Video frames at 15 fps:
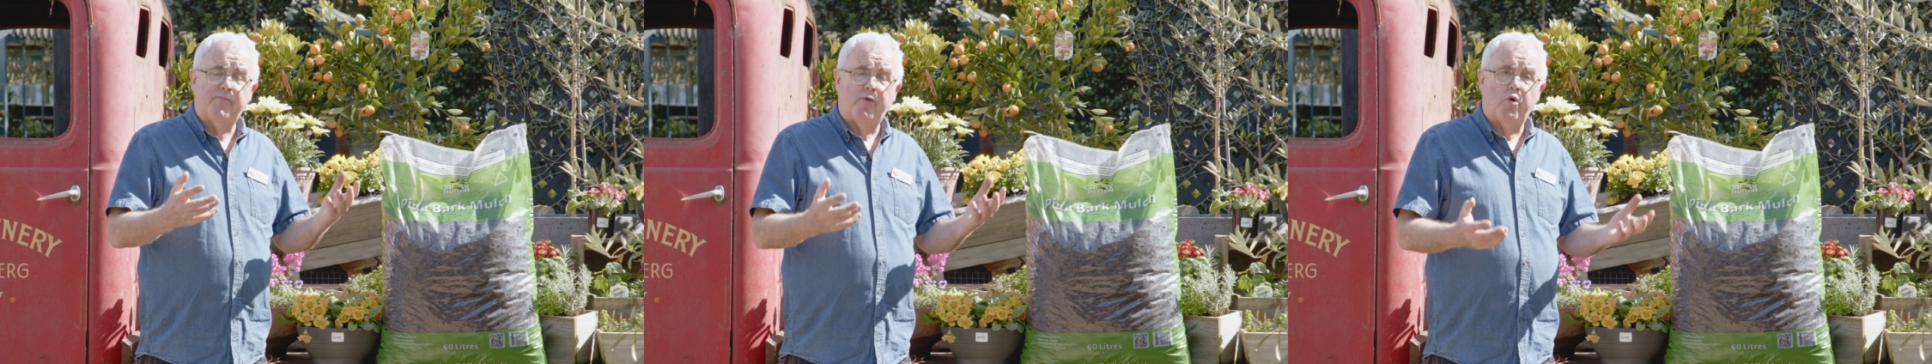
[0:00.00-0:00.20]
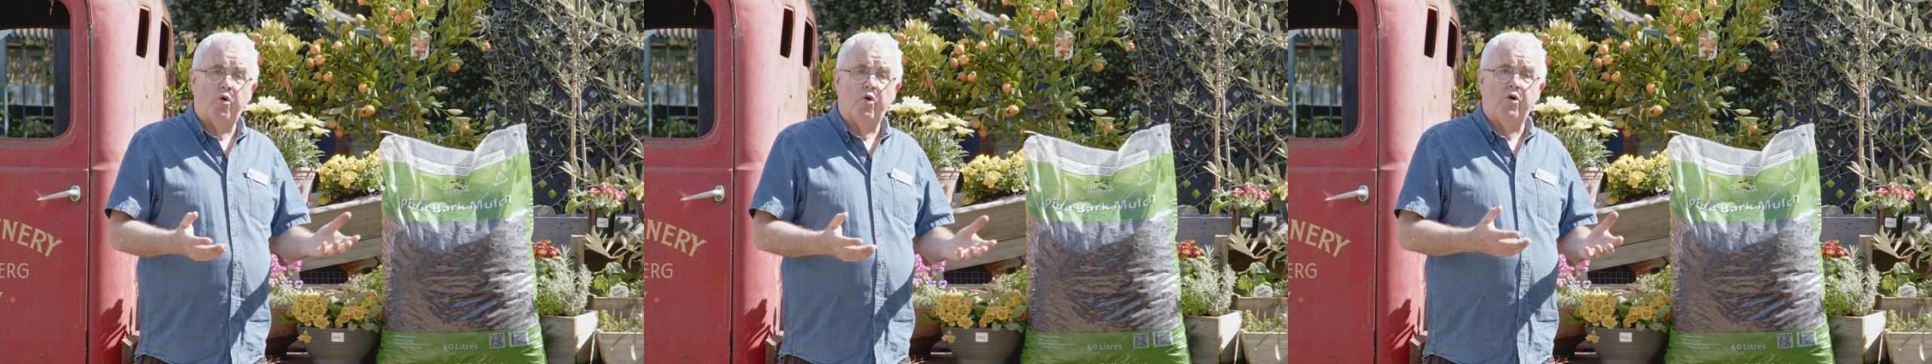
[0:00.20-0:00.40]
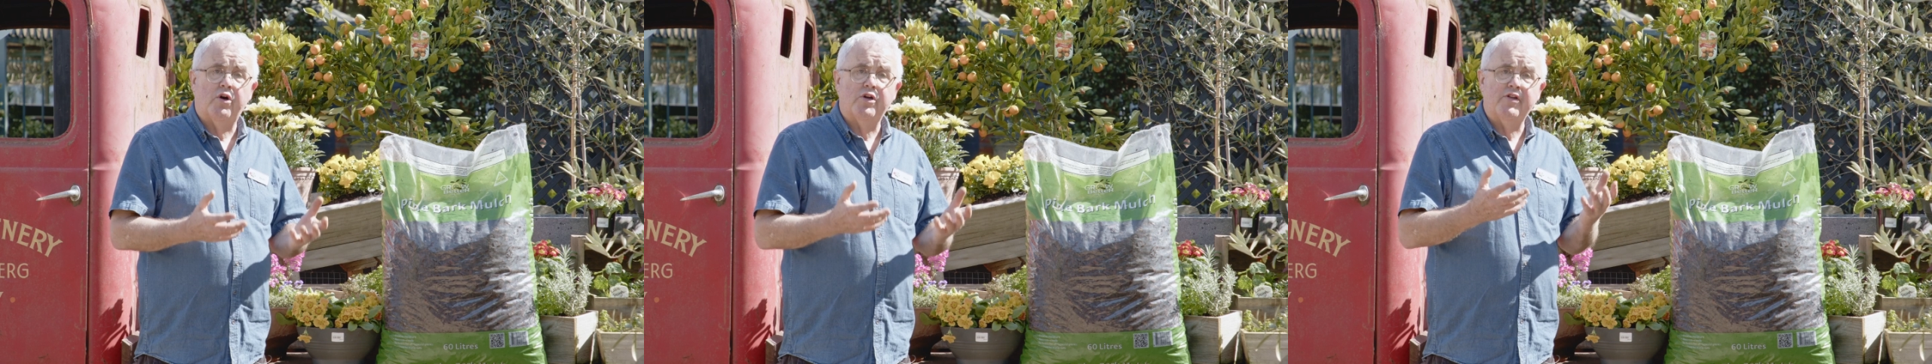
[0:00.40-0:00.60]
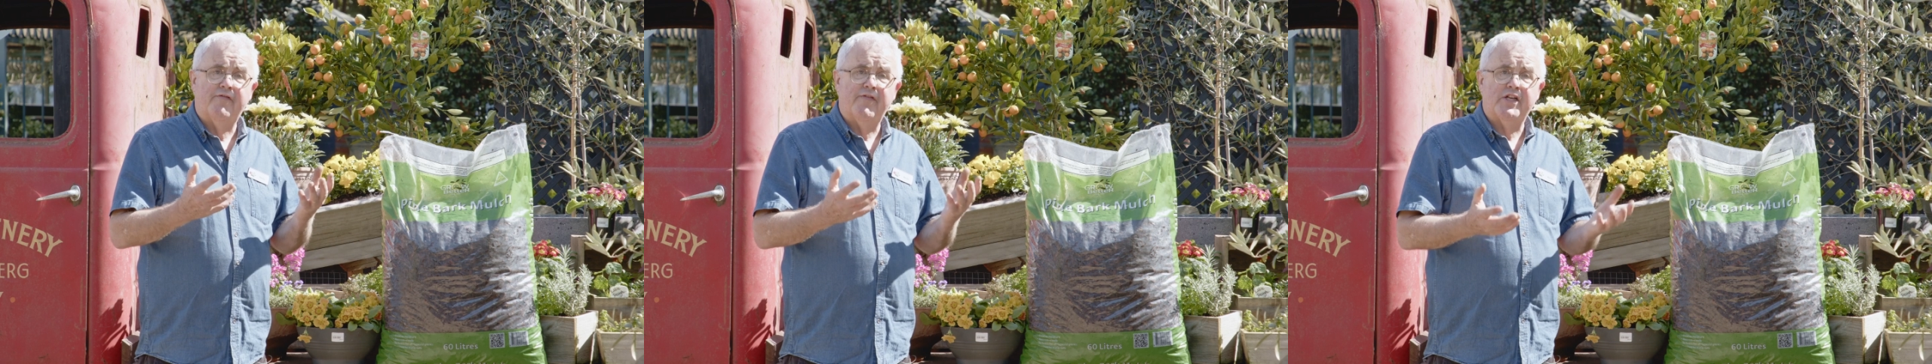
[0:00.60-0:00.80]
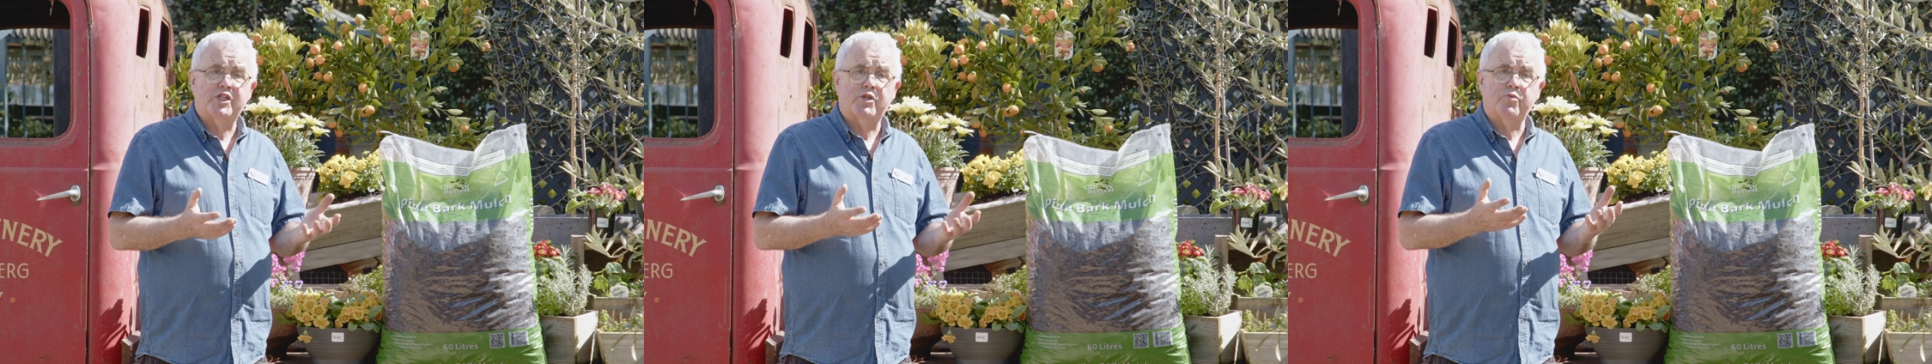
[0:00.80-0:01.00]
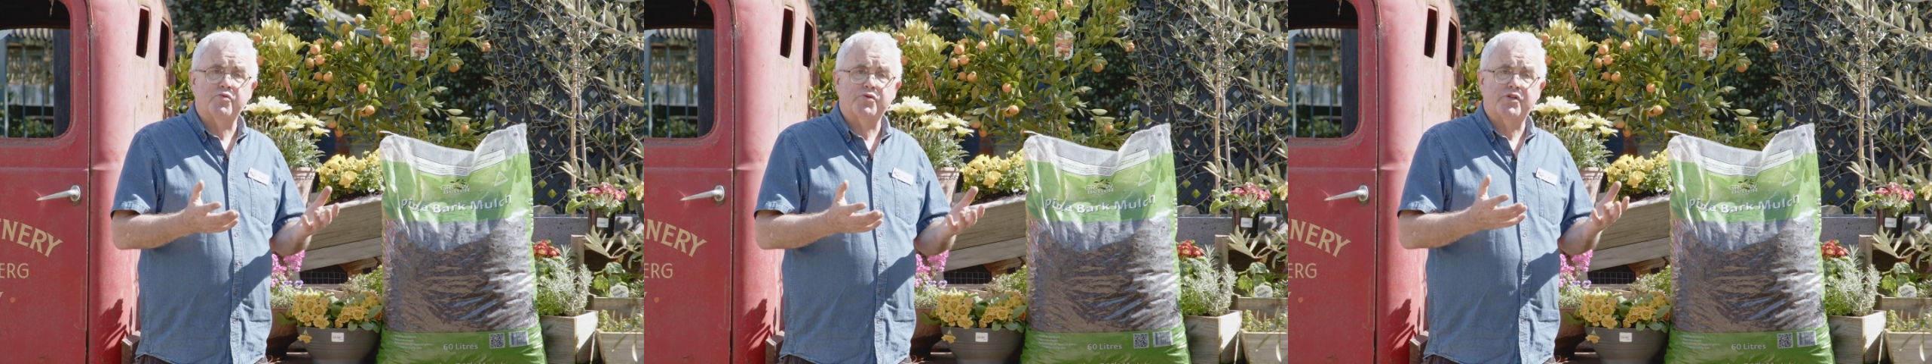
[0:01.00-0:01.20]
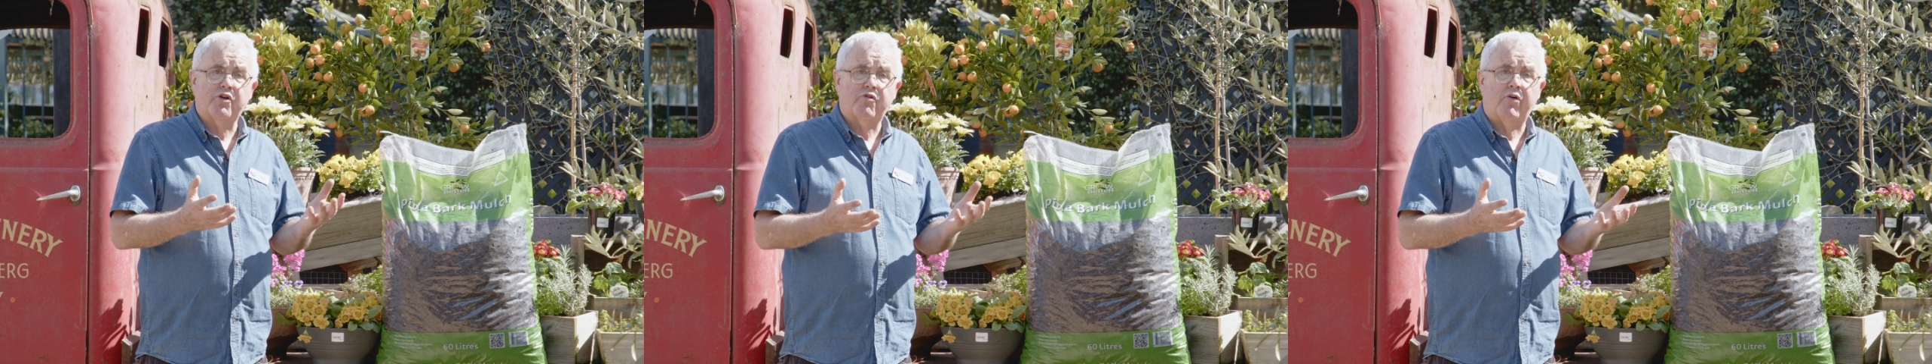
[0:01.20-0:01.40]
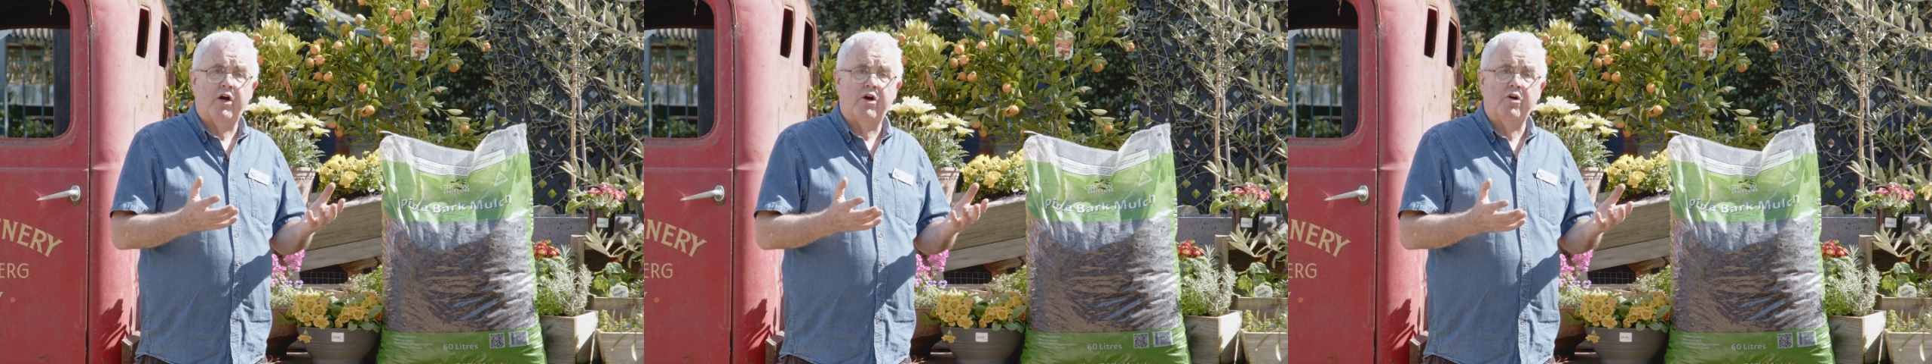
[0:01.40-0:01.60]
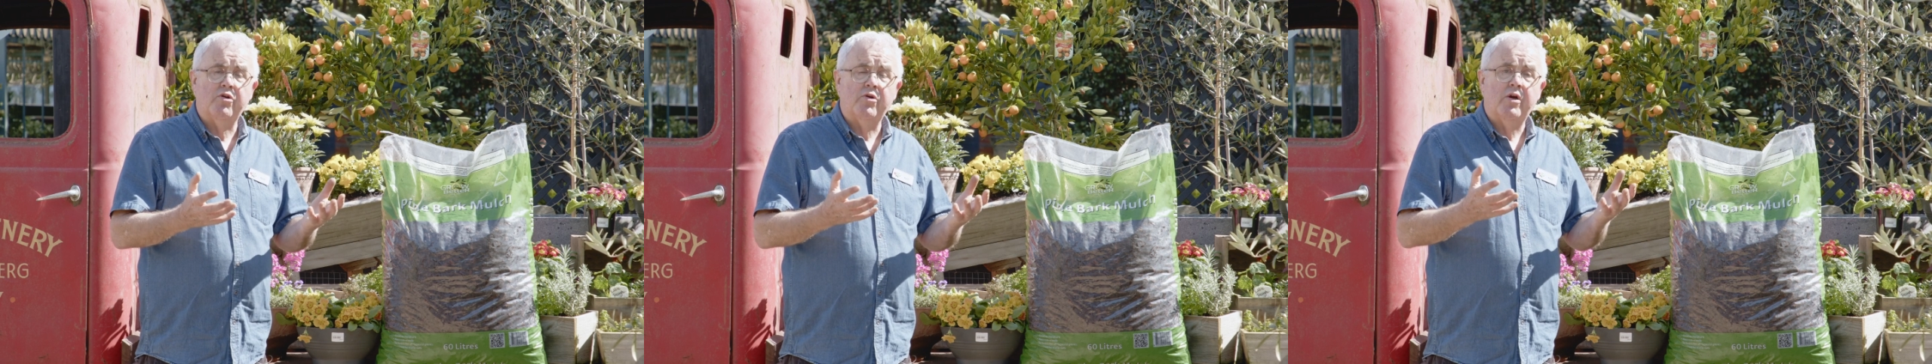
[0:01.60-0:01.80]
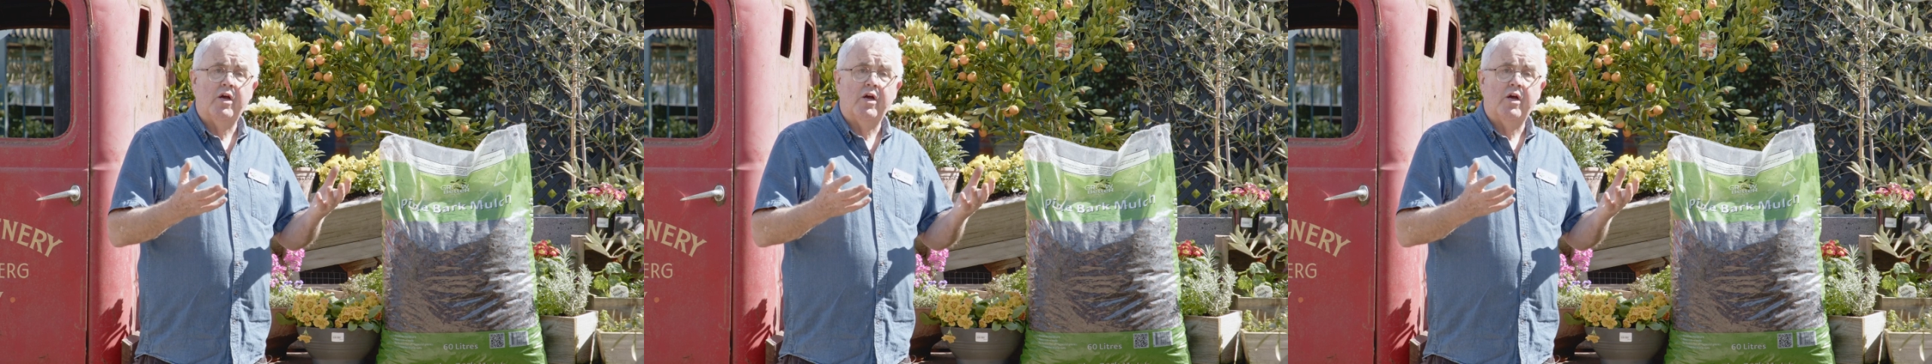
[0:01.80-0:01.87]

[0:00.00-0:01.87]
for your vegetables to grow